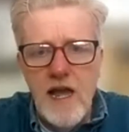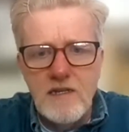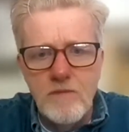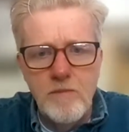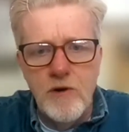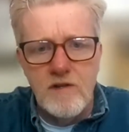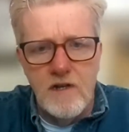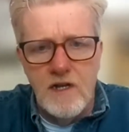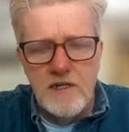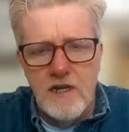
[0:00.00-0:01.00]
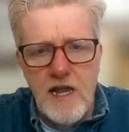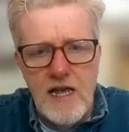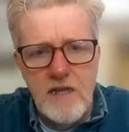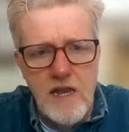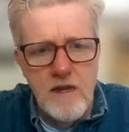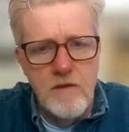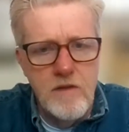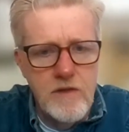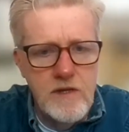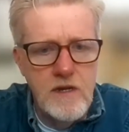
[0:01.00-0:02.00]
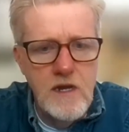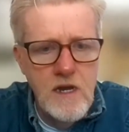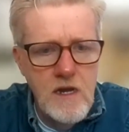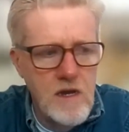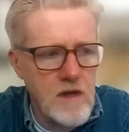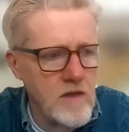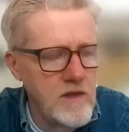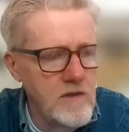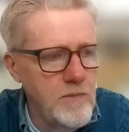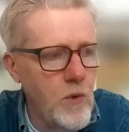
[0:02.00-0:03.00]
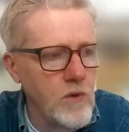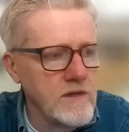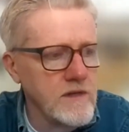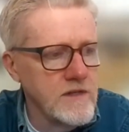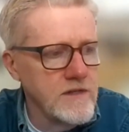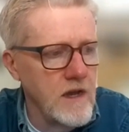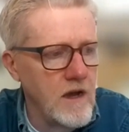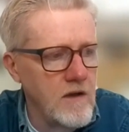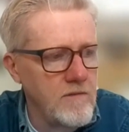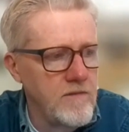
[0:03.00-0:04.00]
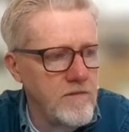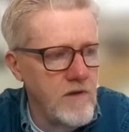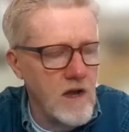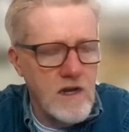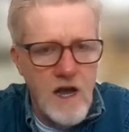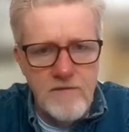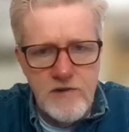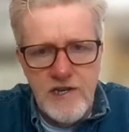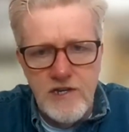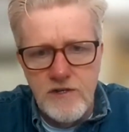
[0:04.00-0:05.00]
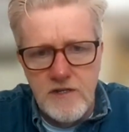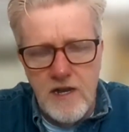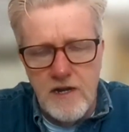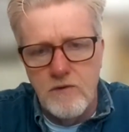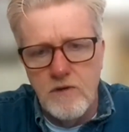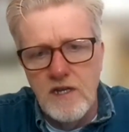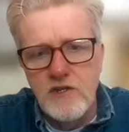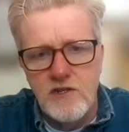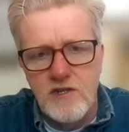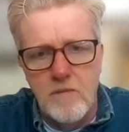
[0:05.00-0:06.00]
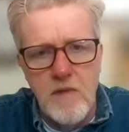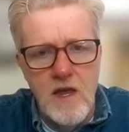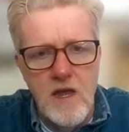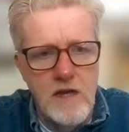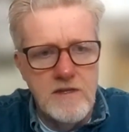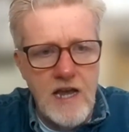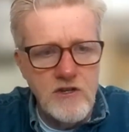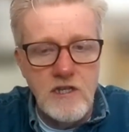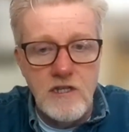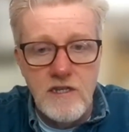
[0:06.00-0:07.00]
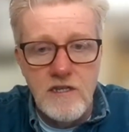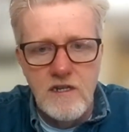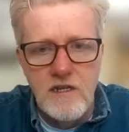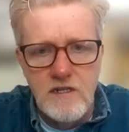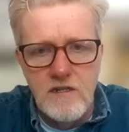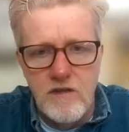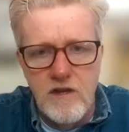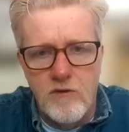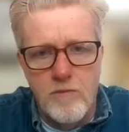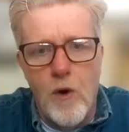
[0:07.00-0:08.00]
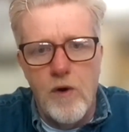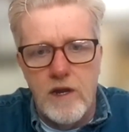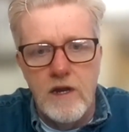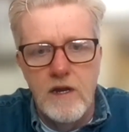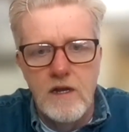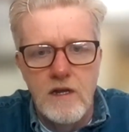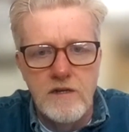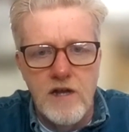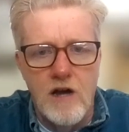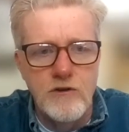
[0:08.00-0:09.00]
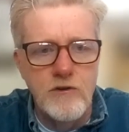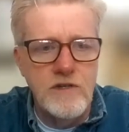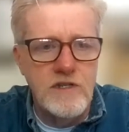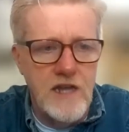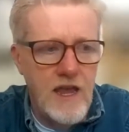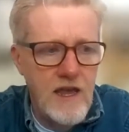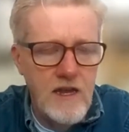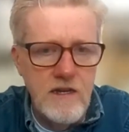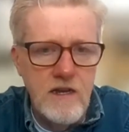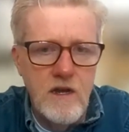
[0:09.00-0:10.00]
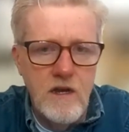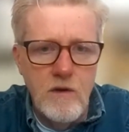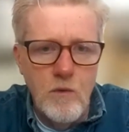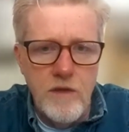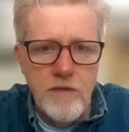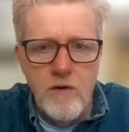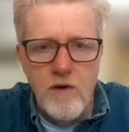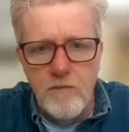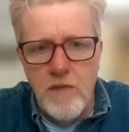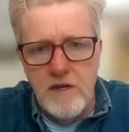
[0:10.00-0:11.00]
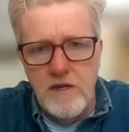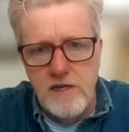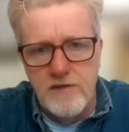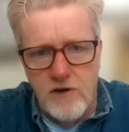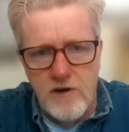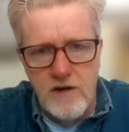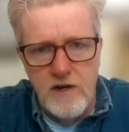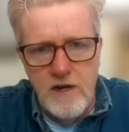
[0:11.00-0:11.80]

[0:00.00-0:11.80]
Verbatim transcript: has to be personalized, and and the the importance of a conversation and a relationship is actually listening to the other party to understand what their unmet needs are.